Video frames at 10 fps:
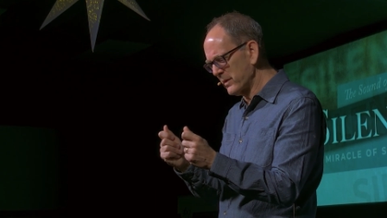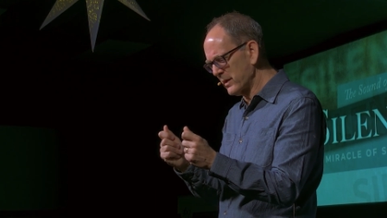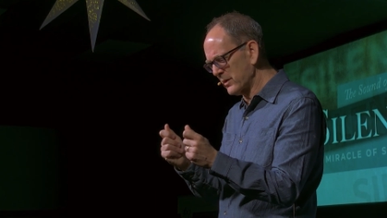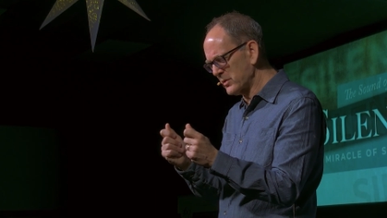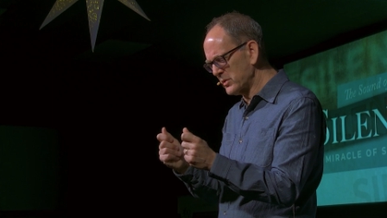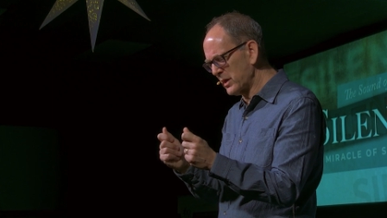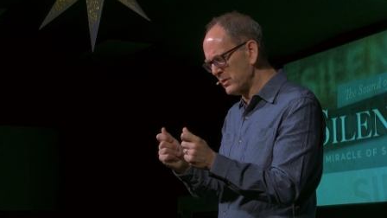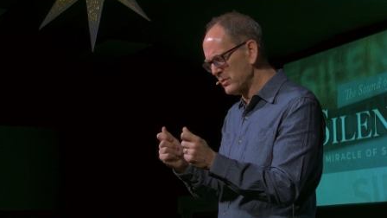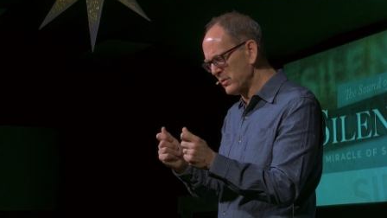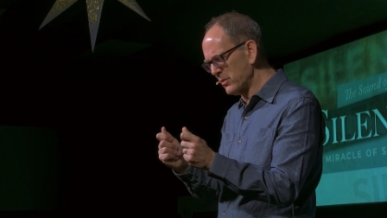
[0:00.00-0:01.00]

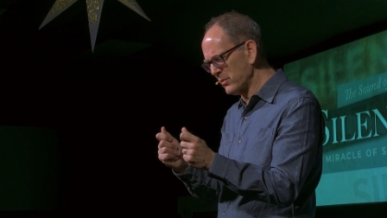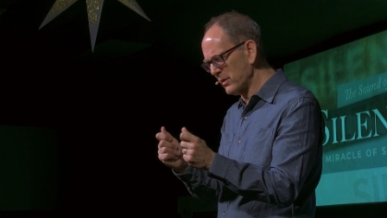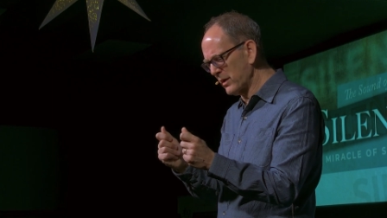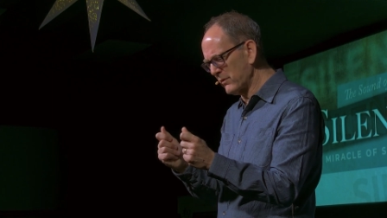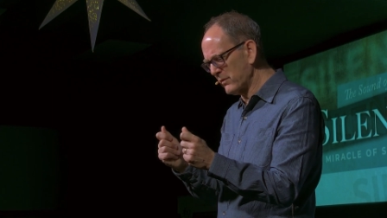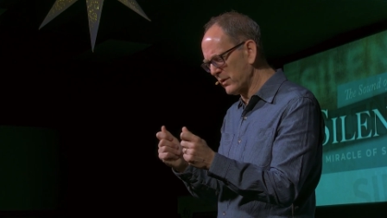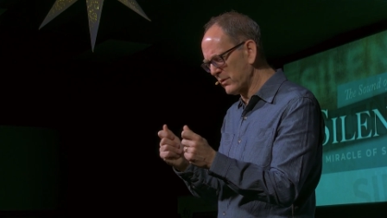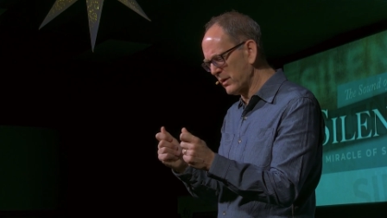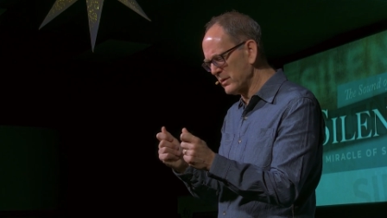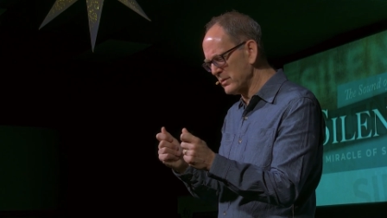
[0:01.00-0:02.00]
Exchange your old life for
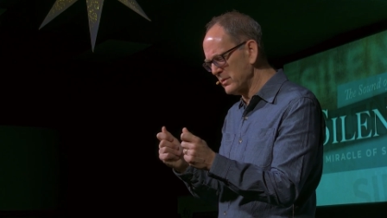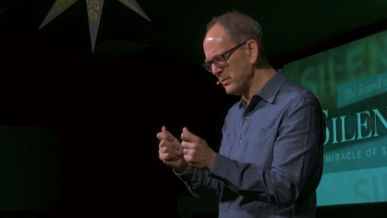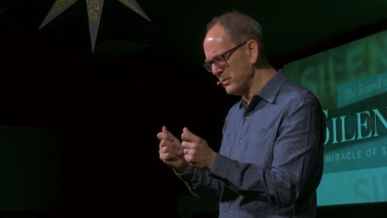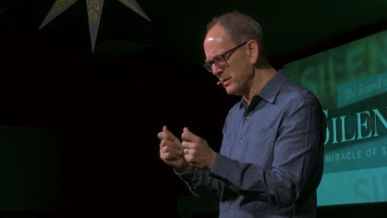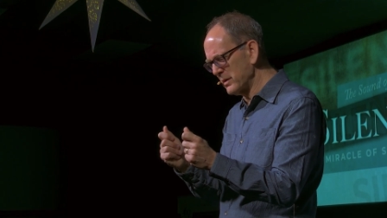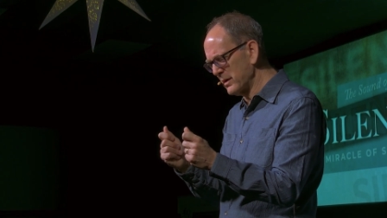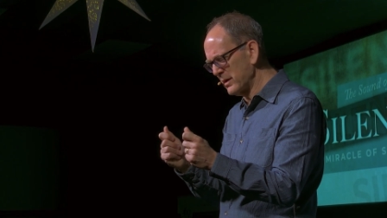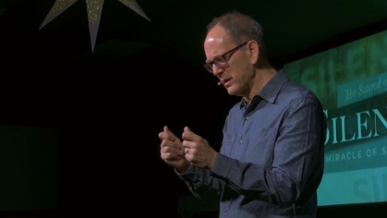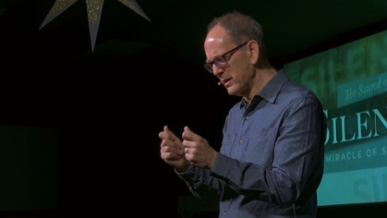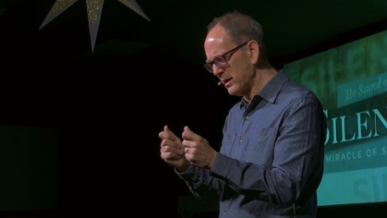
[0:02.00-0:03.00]
Christ's new
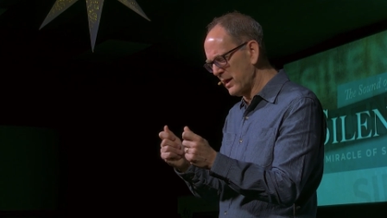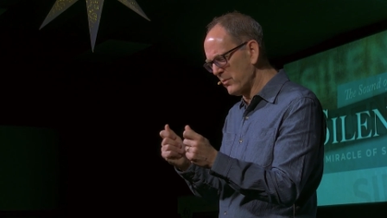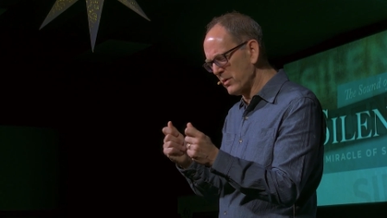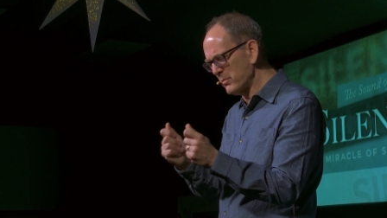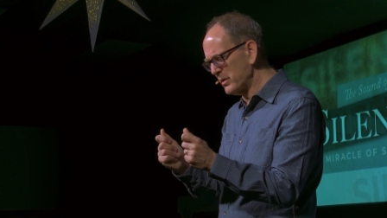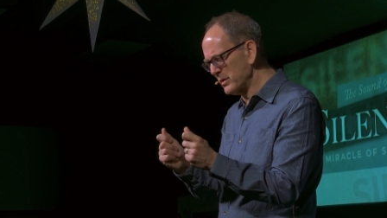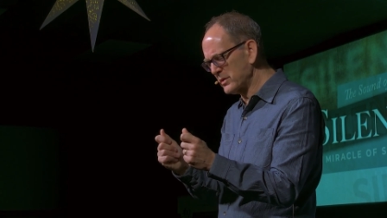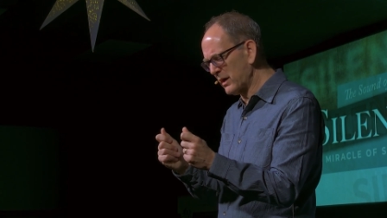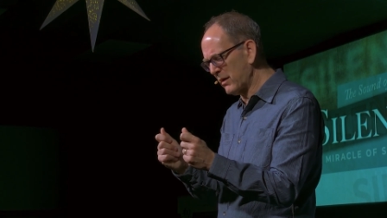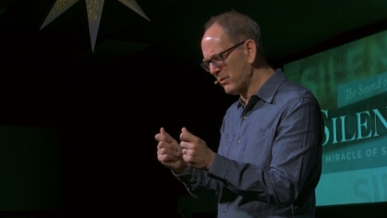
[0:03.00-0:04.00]
one. I want to be a
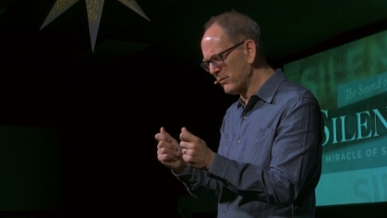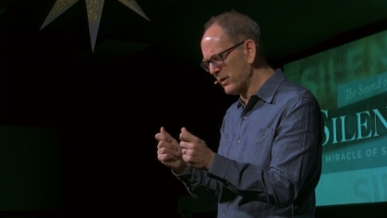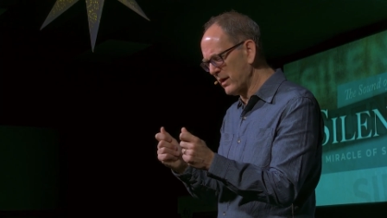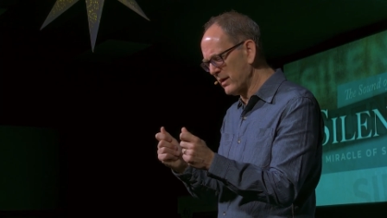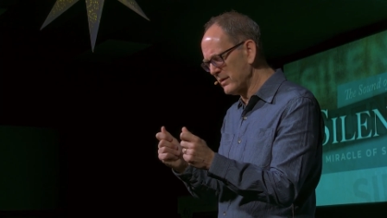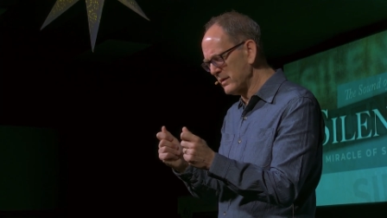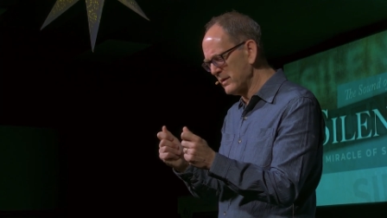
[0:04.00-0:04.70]
child of God.